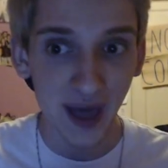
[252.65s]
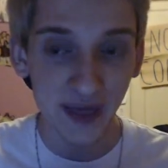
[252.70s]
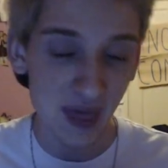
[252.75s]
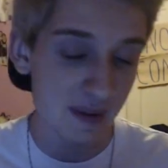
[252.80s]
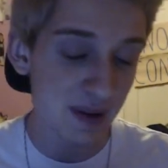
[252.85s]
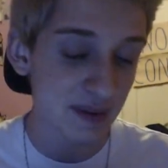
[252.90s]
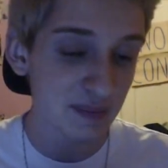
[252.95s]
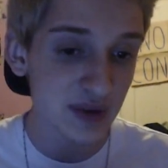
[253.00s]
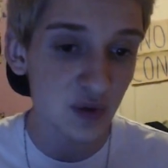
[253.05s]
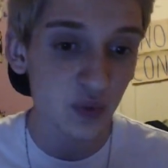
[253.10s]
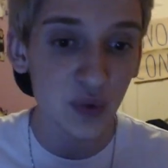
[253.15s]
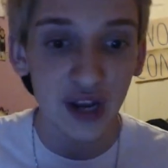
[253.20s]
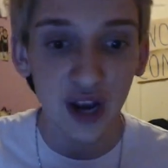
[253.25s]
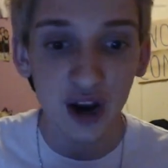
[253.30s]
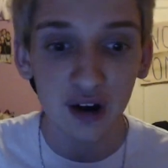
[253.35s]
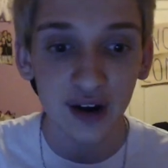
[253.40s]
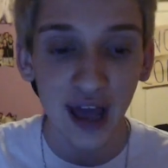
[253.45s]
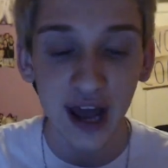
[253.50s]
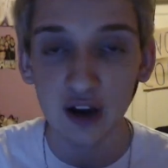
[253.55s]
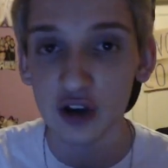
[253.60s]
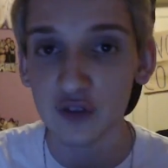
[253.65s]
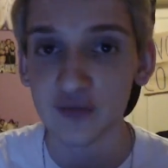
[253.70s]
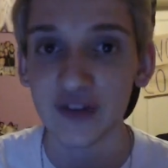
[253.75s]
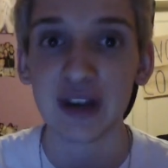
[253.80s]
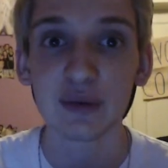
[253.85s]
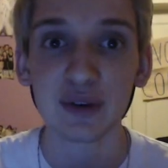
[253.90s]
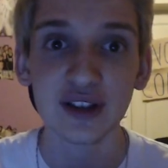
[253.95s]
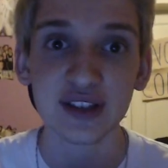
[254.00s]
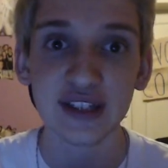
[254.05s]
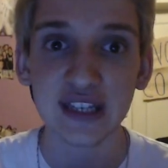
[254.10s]
That might be weird. I don't know if
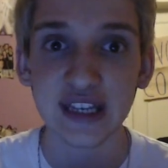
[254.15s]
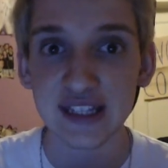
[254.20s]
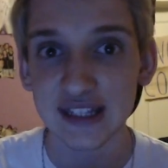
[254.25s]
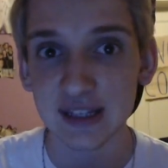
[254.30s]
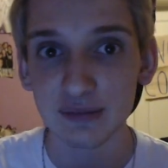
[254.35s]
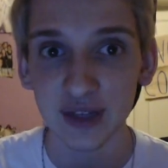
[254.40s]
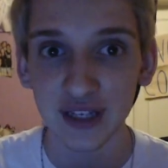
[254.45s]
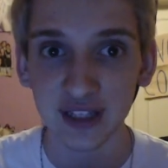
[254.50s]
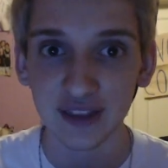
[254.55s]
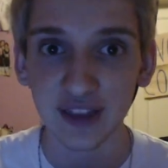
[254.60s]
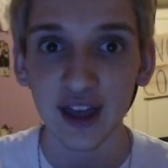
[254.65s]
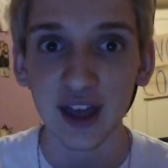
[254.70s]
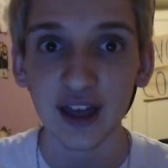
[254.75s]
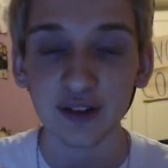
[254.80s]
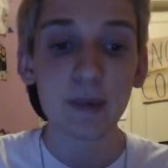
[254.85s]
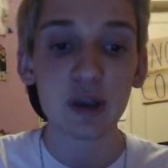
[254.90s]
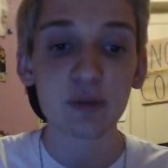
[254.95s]
anyone else eats them like that.